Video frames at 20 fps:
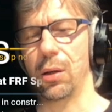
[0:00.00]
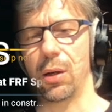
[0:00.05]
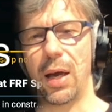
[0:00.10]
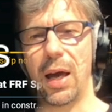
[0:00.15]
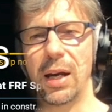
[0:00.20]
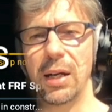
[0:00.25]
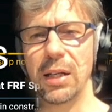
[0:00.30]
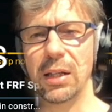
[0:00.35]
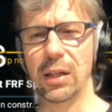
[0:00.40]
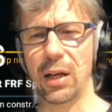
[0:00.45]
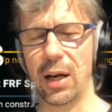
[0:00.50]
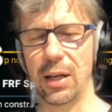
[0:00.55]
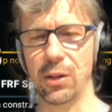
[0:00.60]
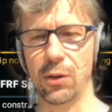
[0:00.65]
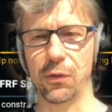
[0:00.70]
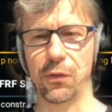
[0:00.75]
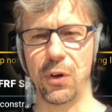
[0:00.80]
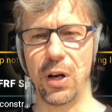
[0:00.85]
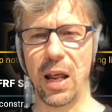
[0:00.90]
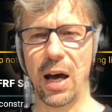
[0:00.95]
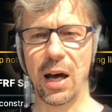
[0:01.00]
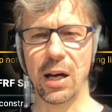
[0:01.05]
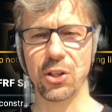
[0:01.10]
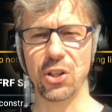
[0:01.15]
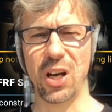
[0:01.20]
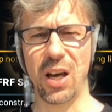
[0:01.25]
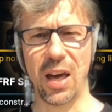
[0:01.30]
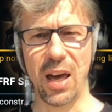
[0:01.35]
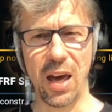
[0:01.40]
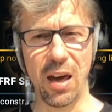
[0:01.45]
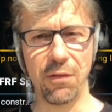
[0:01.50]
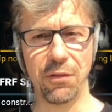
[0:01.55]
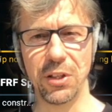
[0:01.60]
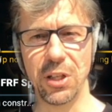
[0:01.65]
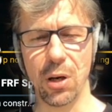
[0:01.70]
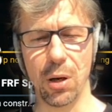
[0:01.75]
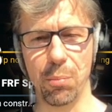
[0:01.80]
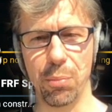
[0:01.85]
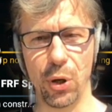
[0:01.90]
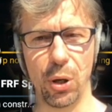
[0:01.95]
any kind of larger,
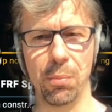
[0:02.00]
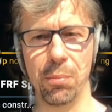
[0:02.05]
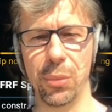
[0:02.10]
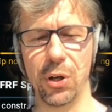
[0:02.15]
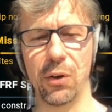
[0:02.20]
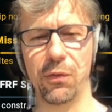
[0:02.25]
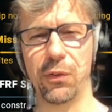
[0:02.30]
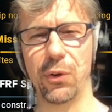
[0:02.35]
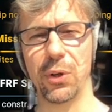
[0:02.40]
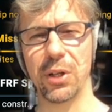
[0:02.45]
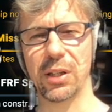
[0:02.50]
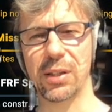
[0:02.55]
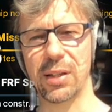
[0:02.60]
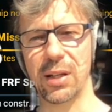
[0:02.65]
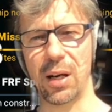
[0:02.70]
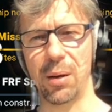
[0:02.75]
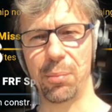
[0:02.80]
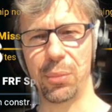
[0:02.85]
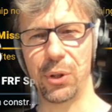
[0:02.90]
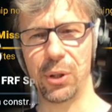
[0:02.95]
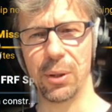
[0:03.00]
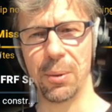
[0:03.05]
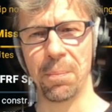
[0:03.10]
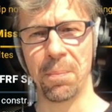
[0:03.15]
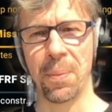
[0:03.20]
heavier bomber, for example.